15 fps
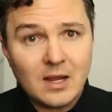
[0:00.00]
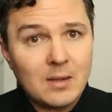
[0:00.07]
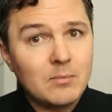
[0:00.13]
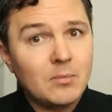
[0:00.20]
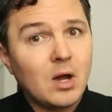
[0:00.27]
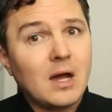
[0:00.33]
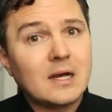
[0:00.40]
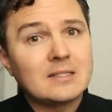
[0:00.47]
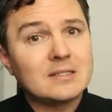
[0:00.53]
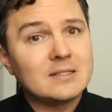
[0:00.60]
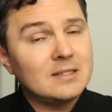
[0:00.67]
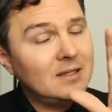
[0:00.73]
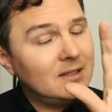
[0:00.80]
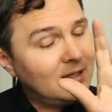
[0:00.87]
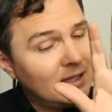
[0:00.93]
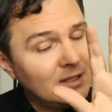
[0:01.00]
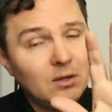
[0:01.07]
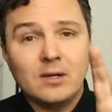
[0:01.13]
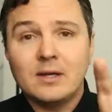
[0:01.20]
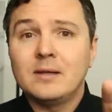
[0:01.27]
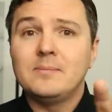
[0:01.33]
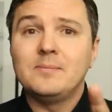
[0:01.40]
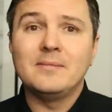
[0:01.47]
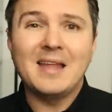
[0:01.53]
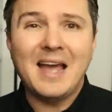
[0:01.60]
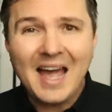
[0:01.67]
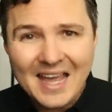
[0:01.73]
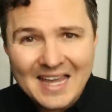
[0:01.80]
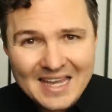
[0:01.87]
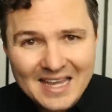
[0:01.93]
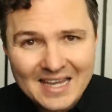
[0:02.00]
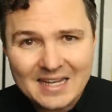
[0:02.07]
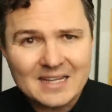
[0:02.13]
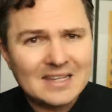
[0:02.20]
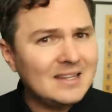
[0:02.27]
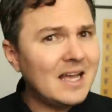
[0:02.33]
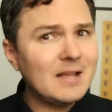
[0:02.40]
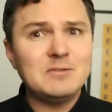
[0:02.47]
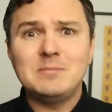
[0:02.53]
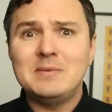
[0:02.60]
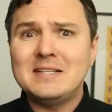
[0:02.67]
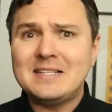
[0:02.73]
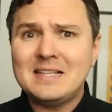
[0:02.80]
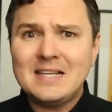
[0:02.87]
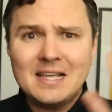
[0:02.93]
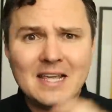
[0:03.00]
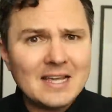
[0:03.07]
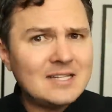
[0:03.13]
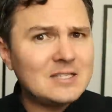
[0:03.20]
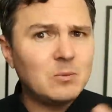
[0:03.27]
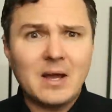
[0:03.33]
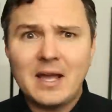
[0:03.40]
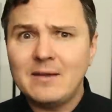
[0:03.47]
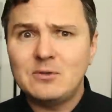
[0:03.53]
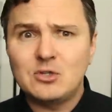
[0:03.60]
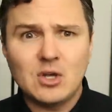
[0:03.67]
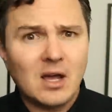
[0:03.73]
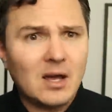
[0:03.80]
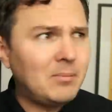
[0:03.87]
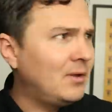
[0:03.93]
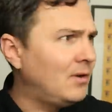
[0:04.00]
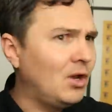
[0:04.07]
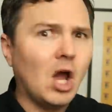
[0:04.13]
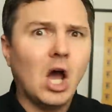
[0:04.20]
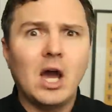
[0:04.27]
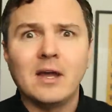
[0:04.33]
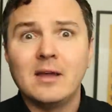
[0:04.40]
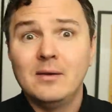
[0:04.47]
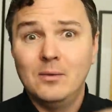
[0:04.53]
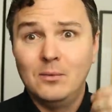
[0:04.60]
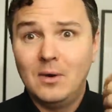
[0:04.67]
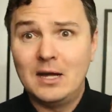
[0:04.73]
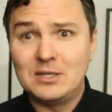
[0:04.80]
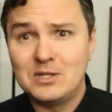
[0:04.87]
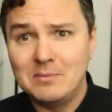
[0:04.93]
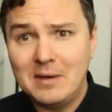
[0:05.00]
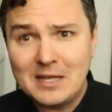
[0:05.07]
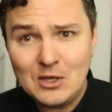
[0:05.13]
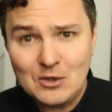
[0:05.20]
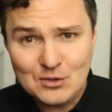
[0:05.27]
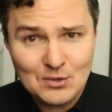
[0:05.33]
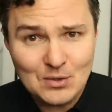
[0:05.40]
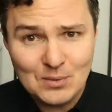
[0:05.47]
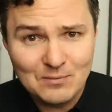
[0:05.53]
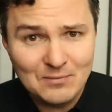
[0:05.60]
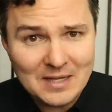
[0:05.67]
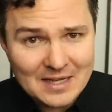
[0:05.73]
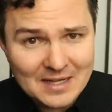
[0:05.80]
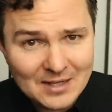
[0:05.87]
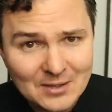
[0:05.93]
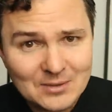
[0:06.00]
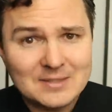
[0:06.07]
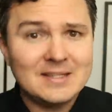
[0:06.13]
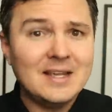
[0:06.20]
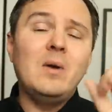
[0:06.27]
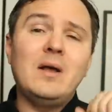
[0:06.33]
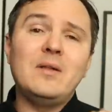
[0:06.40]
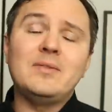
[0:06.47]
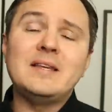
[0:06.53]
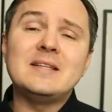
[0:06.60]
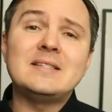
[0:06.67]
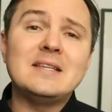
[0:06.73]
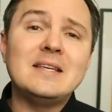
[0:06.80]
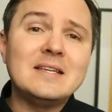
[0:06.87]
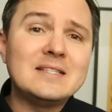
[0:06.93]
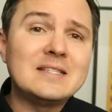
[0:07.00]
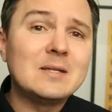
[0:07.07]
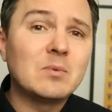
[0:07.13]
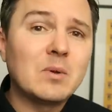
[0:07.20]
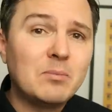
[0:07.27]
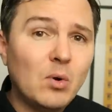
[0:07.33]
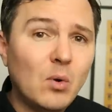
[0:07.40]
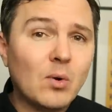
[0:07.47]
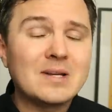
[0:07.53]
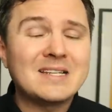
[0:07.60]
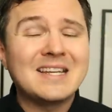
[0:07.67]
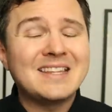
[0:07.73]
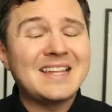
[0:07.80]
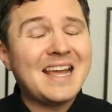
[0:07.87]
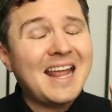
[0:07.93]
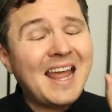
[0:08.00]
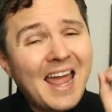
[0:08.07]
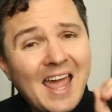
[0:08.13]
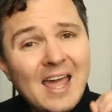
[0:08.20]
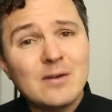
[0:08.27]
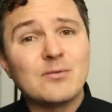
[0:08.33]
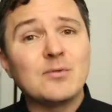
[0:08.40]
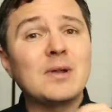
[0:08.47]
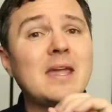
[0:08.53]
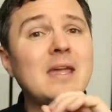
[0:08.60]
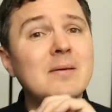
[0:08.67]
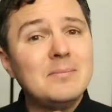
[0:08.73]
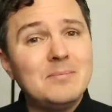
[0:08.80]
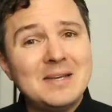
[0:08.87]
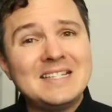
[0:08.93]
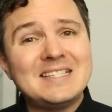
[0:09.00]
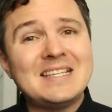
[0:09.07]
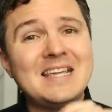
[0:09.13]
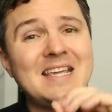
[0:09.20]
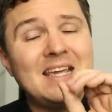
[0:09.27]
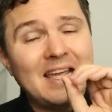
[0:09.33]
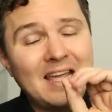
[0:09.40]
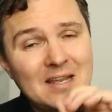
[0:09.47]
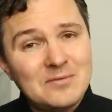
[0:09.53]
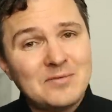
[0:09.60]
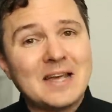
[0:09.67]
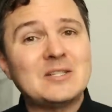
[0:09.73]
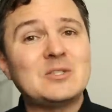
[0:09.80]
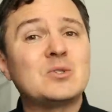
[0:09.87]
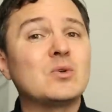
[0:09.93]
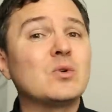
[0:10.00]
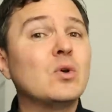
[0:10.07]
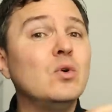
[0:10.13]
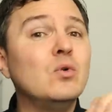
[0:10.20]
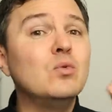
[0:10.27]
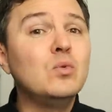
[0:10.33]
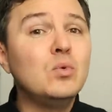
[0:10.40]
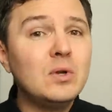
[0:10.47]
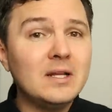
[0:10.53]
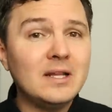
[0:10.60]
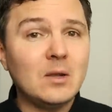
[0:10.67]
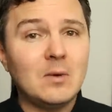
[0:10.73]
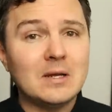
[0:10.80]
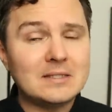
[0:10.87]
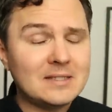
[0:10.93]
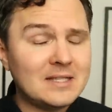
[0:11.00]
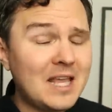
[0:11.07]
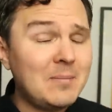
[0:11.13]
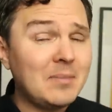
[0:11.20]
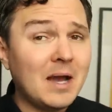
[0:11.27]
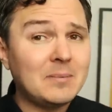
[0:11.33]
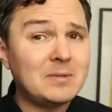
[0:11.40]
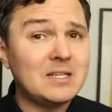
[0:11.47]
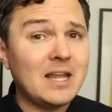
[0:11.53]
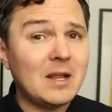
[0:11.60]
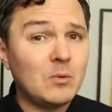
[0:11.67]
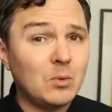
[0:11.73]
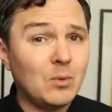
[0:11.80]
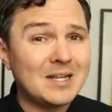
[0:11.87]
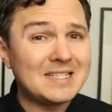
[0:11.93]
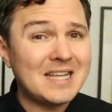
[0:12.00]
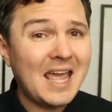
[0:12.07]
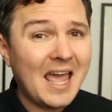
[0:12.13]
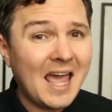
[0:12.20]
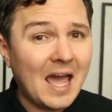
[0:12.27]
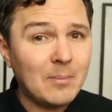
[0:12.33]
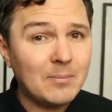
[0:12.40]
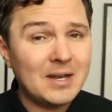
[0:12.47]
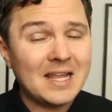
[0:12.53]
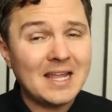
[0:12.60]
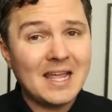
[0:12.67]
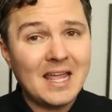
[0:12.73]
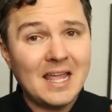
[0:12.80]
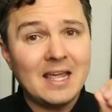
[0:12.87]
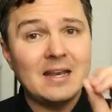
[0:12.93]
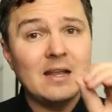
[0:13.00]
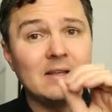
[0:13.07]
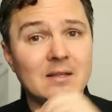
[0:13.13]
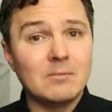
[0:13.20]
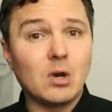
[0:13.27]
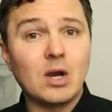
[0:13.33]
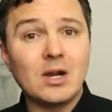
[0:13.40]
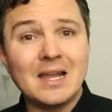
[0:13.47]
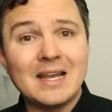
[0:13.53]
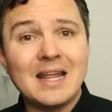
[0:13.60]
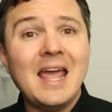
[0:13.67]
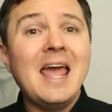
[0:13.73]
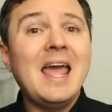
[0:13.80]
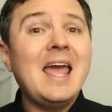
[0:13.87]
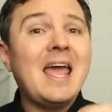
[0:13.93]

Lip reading: your inbox. And look, I get it. Life's busy, kids, wife, job, dog, watching my YouTube videos. Well, this is the report that every busy investor who really wants to keep up to date with what is happening in the market